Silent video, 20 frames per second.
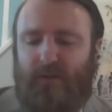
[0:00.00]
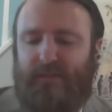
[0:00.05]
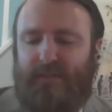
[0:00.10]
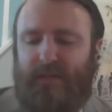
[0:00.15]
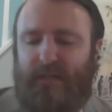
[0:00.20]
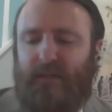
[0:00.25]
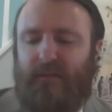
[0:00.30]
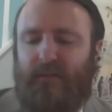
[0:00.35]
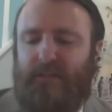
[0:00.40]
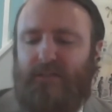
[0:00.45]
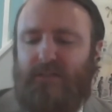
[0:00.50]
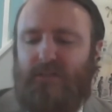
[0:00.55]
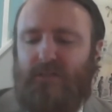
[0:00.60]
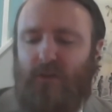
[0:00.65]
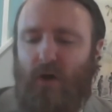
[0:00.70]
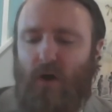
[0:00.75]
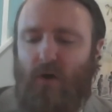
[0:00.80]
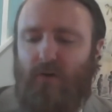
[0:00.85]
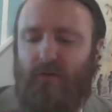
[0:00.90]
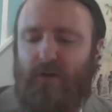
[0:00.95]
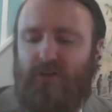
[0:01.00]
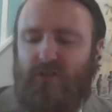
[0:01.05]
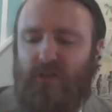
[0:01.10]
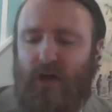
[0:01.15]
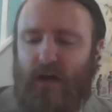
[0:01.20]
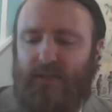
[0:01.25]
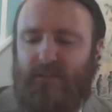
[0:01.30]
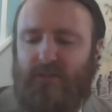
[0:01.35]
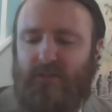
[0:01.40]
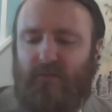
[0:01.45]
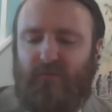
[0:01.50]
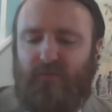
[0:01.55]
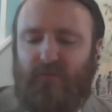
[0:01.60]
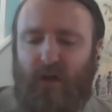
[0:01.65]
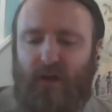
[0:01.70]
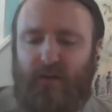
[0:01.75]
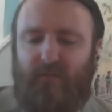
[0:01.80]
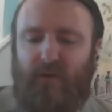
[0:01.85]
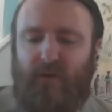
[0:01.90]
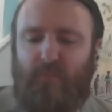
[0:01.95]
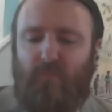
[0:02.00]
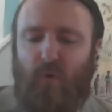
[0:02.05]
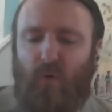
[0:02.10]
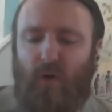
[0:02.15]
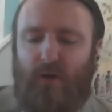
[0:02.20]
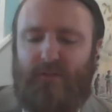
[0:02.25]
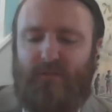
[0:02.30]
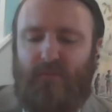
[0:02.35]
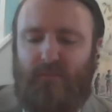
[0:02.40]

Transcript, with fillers: exceedingly slow to adjust to a flood of imports